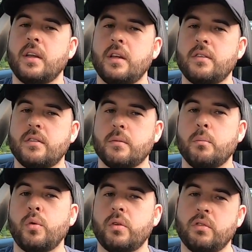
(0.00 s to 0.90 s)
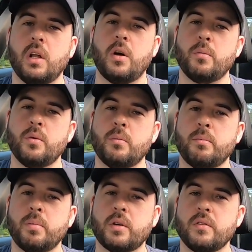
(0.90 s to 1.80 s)
it's more unreliable
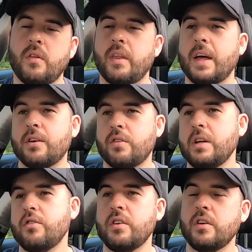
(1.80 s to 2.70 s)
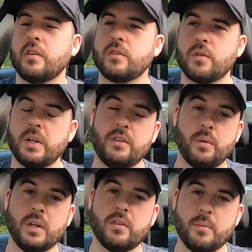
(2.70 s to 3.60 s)
because of that extra engineering that's gone
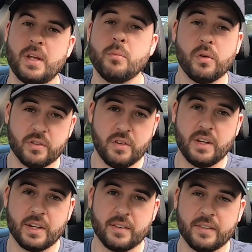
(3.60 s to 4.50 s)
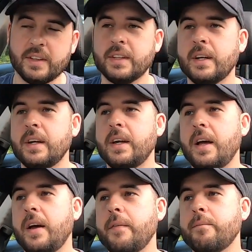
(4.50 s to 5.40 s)
into it to make it more exciting.
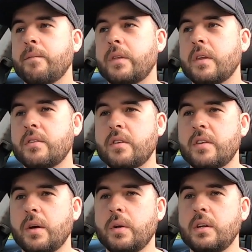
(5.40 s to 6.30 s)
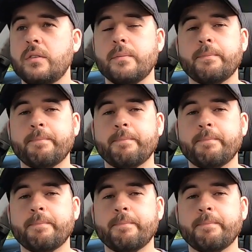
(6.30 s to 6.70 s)
That's just how it is.